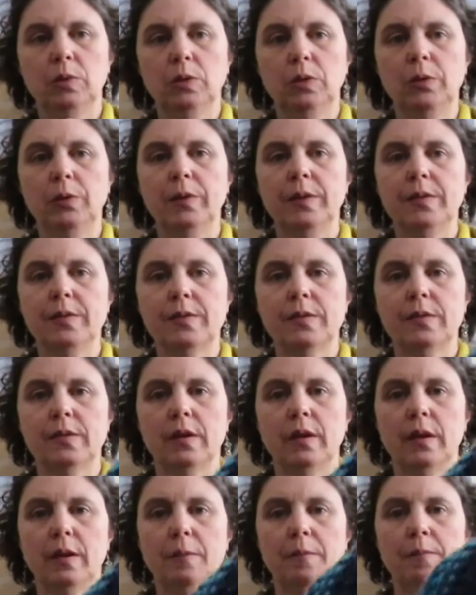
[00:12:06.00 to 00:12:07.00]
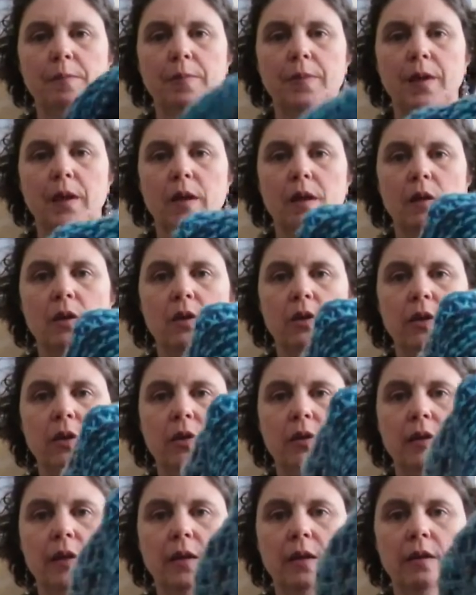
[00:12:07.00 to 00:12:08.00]
blue is
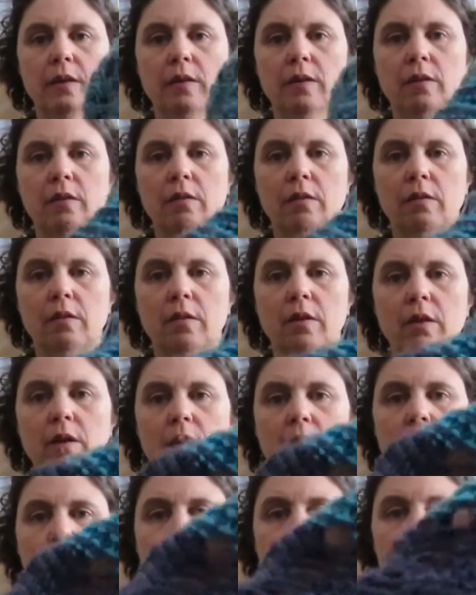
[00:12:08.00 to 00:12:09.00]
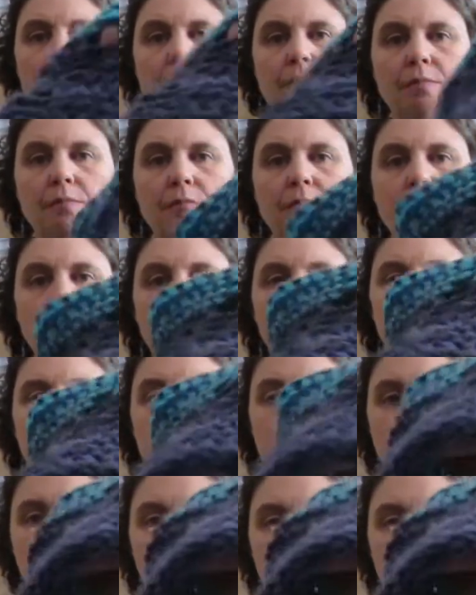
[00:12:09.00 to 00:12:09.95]
Yarn Ink in the